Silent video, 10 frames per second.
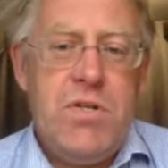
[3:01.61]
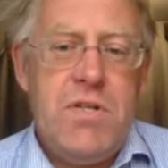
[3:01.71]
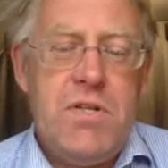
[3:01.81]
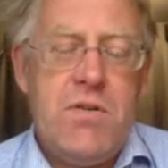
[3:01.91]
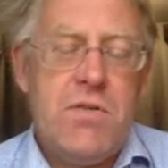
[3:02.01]

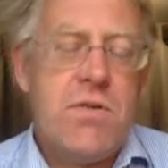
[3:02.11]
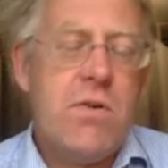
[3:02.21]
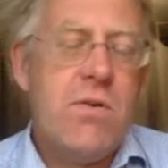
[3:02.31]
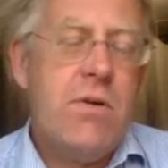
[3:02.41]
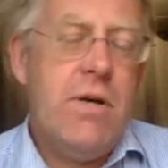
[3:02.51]
is also
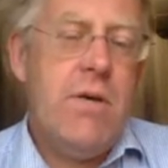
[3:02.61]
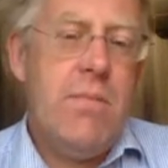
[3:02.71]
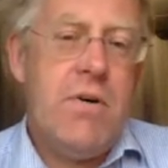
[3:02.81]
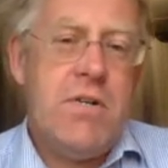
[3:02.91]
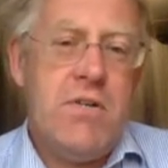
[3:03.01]
uh,
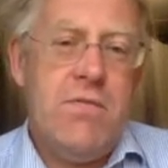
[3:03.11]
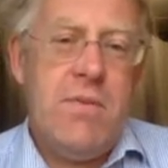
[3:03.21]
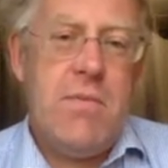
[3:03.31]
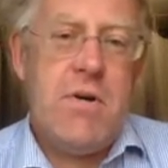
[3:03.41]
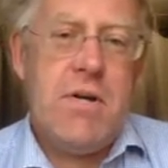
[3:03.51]
part of
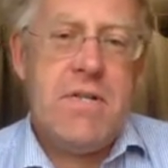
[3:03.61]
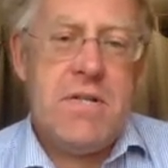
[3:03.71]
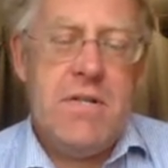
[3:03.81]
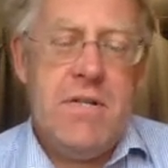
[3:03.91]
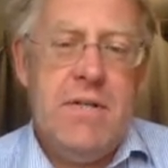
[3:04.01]
the markets
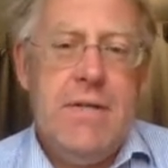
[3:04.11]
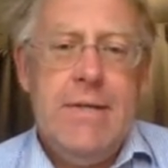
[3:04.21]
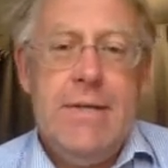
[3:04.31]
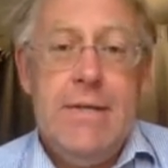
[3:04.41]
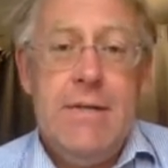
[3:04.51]
in
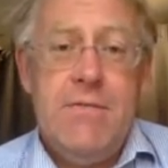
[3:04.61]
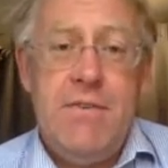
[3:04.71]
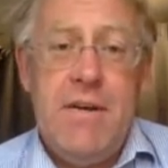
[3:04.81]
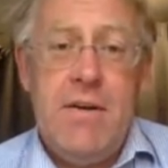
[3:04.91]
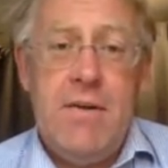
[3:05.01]

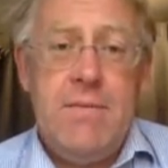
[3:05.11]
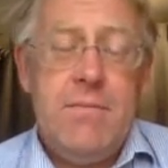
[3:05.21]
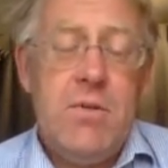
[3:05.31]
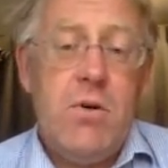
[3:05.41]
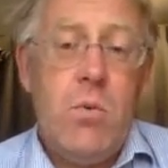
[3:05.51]
Finland,
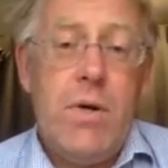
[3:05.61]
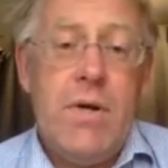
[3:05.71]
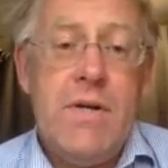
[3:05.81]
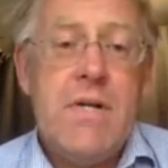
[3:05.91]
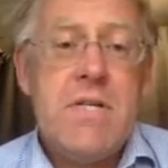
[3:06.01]

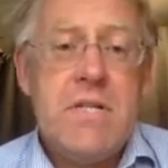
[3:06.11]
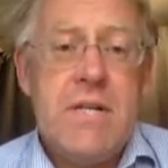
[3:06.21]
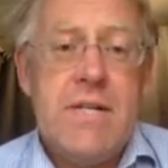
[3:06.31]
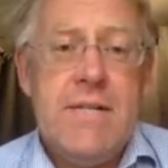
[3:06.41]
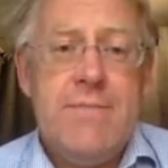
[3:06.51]
Norway, and
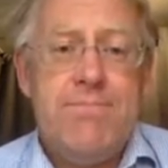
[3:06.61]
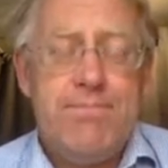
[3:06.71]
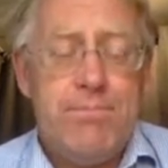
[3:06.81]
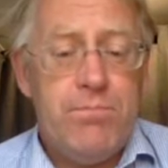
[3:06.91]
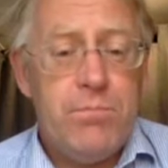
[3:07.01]
Iceland.
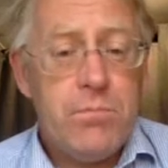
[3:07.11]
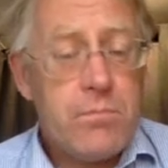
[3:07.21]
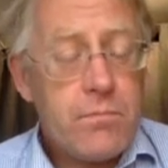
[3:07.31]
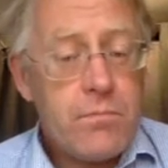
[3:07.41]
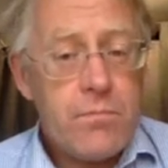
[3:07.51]

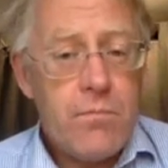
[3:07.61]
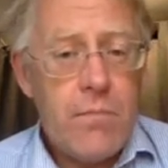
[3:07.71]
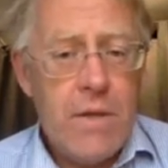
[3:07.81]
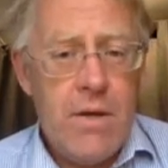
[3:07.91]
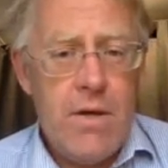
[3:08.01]

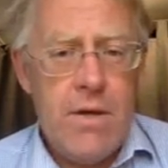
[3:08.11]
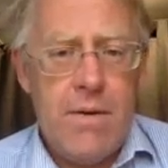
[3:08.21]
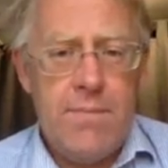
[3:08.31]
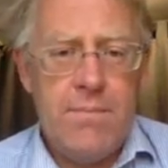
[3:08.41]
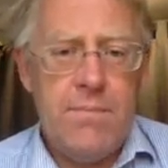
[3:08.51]

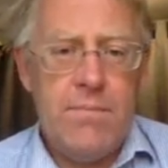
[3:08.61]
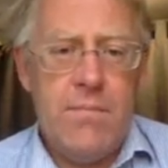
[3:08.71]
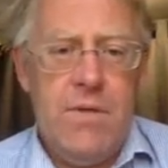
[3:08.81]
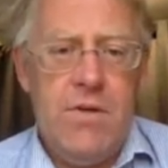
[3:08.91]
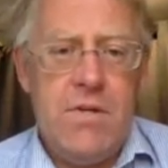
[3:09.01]
Um,
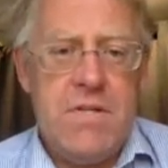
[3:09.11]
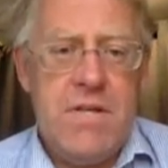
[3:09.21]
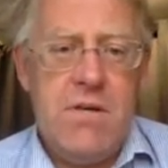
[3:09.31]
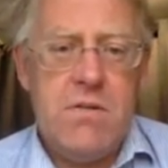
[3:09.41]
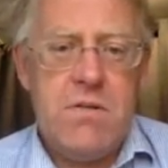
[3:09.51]
you can
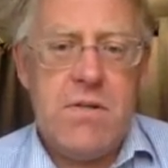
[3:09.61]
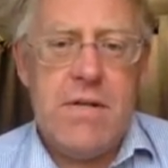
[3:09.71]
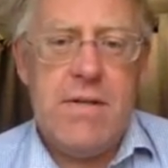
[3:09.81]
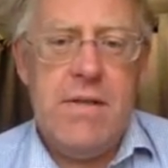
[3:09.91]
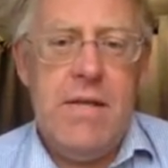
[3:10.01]
see also
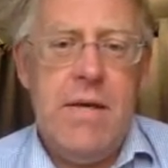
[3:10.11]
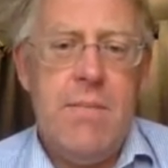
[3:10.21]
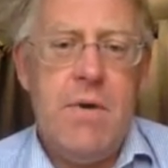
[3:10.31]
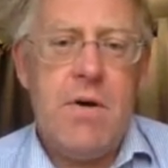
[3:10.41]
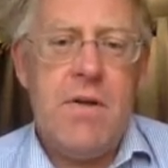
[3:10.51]
that the
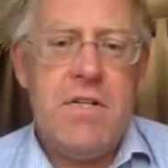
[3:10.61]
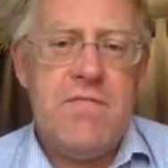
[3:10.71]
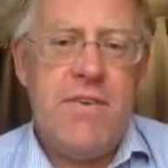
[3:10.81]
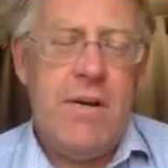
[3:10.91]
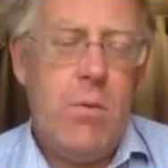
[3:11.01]
market is
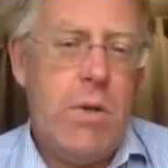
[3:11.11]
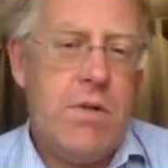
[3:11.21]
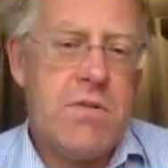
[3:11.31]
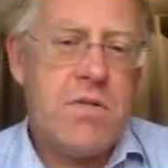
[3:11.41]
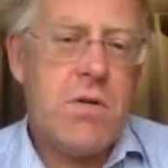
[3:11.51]
fairly well
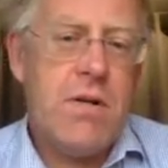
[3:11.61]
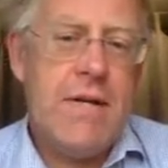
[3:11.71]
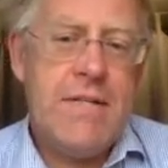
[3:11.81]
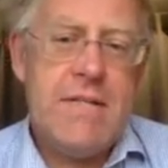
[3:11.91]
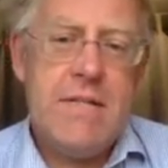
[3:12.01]

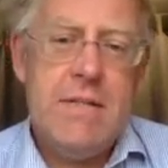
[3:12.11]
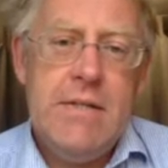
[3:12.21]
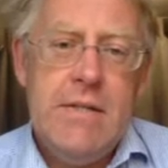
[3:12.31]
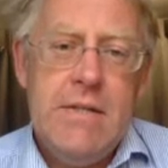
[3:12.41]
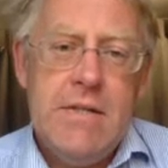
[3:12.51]
consolidated,
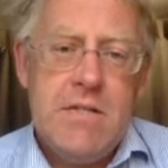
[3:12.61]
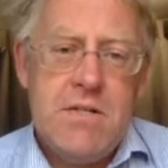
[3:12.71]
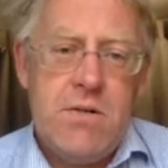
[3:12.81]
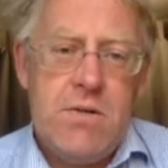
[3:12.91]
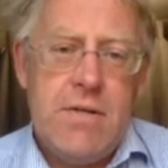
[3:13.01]

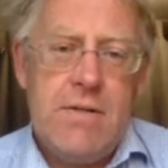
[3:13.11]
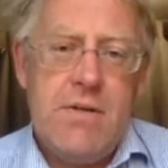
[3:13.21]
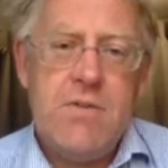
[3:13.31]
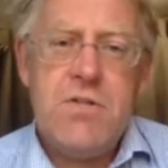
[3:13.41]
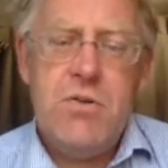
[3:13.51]
so that there
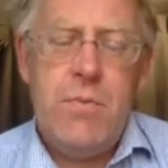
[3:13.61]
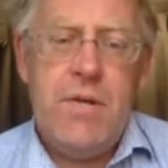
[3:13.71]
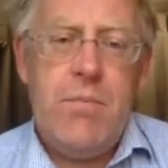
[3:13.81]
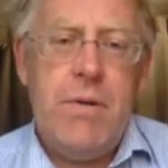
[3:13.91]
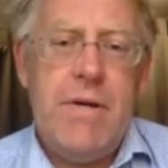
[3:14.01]
are not too
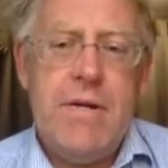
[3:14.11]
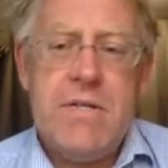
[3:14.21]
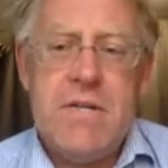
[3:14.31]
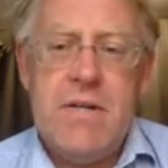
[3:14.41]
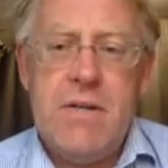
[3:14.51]
many
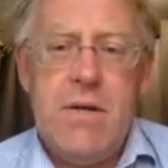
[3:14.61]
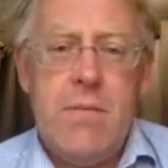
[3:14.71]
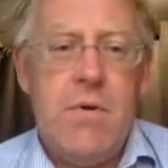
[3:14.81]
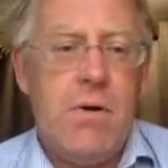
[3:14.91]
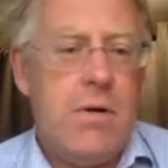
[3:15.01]
players in a
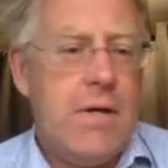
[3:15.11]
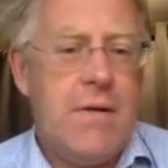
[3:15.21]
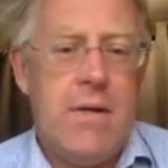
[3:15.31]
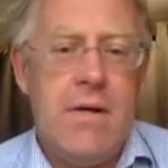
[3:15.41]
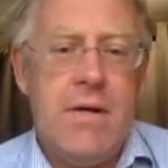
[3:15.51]

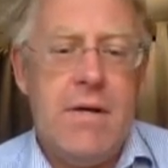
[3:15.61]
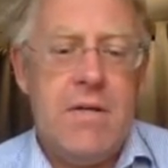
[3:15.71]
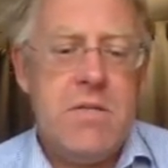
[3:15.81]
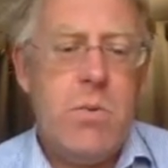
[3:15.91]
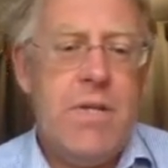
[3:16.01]
market like
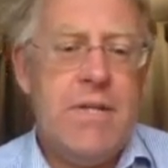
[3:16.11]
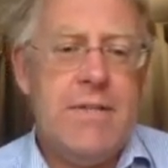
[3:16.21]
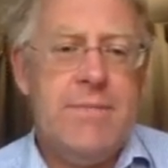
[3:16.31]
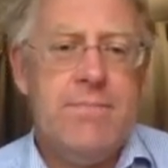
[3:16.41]
Sweden.